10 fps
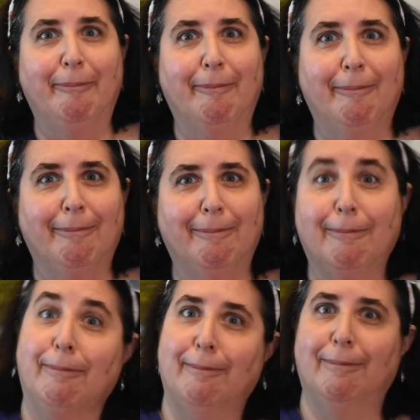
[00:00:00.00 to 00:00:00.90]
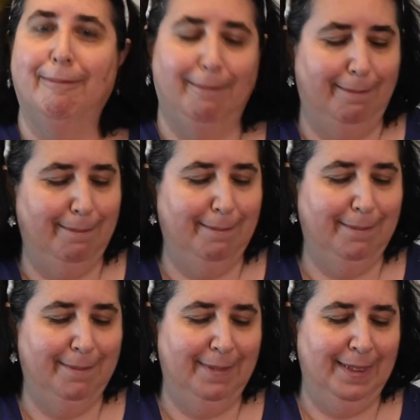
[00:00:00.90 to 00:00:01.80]

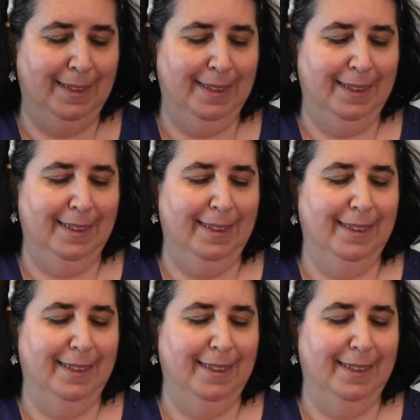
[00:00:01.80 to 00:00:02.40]
No one is speaking in this clip.